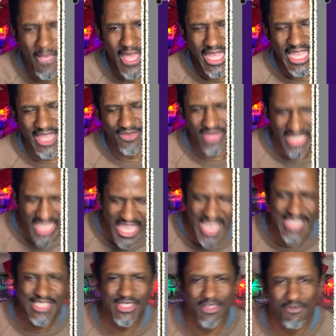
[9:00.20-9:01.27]
In the
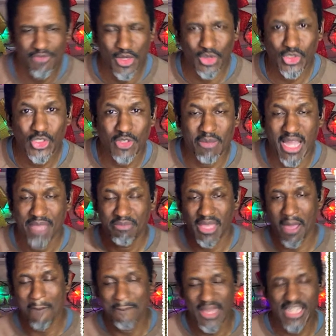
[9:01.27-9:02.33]
case of those who might be a
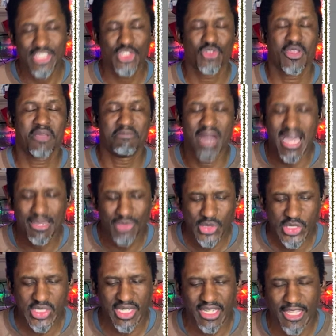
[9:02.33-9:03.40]
ministry Bible
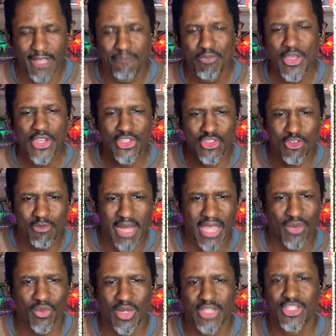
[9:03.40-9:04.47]
study, you might
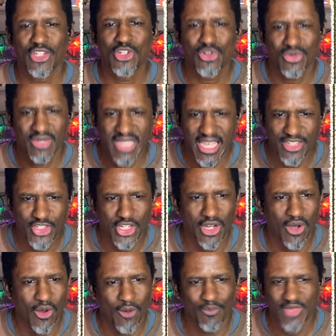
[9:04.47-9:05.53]
want to create your
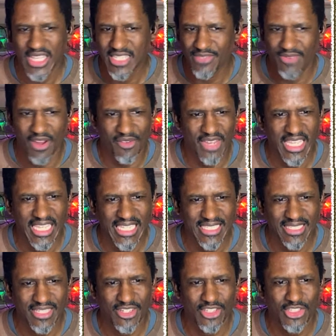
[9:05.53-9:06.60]
own. It's very
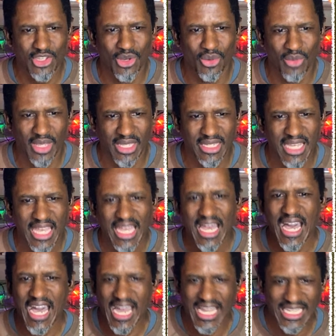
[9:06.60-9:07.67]
easy. Just go in,
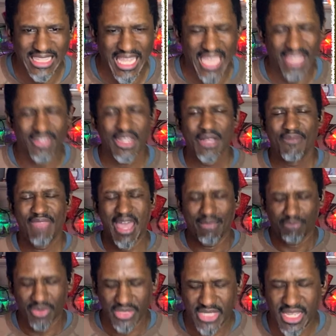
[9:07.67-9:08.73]
highlight that
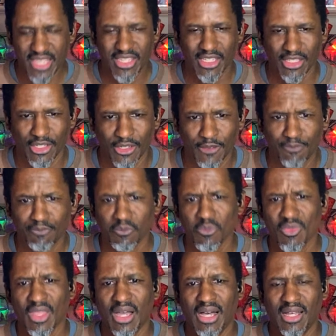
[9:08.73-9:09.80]
particular
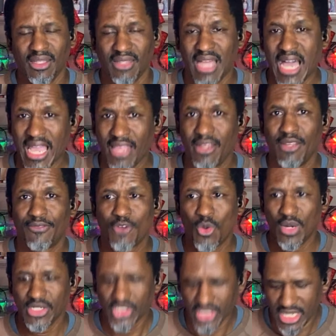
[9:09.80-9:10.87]
line of
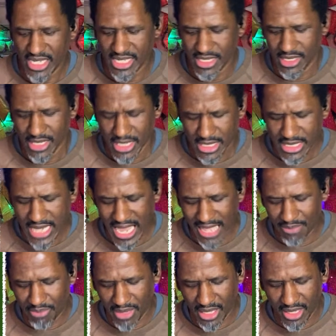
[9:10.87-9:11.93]
question and
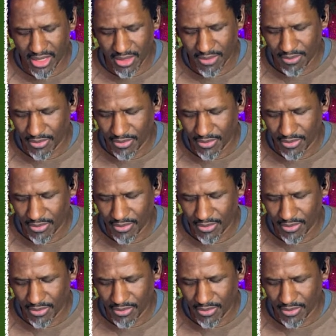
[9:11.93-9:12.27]
type in